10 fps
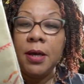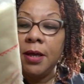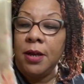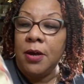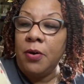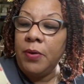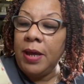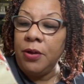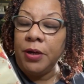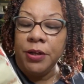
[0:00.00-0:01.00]
you know,
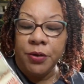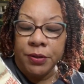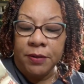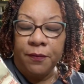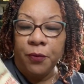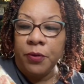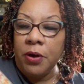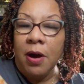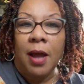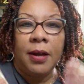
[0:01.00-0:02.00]
and you can use them for
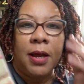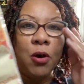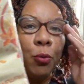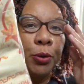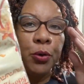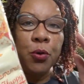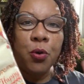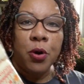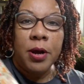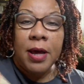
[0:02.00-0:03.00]
your holiday home
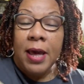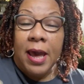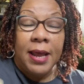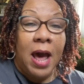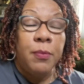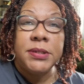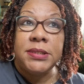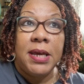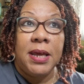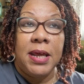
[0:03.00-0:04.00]
decor. And I was
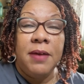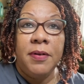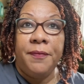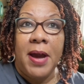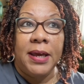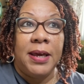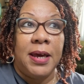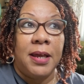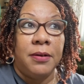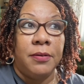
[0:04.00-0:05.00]
thinking, even if I
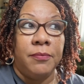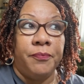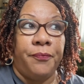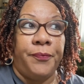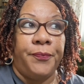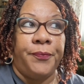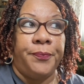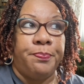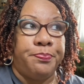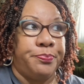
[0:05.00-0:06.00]
get
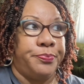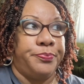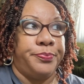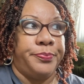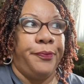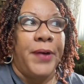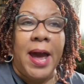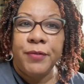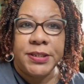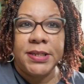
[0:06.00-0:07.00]

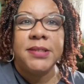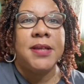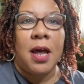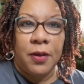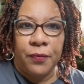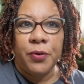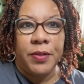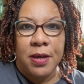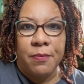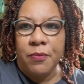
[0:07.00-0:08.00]
$5 or $6 for
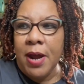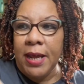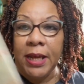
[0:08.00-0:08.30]
them, right,